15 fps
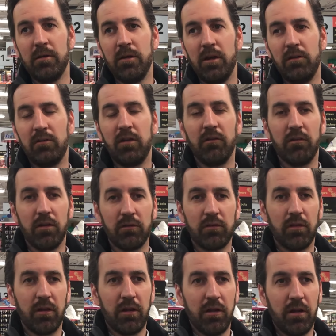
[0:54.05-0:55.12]
it's given us
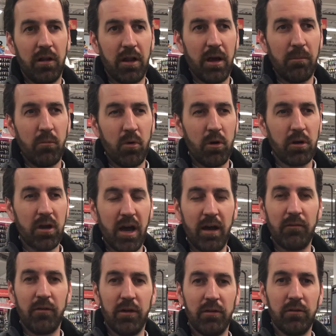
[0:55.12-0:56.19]
a lot more
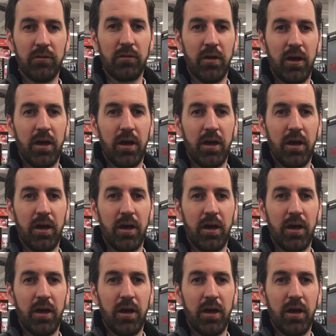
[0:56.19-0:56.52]
confidence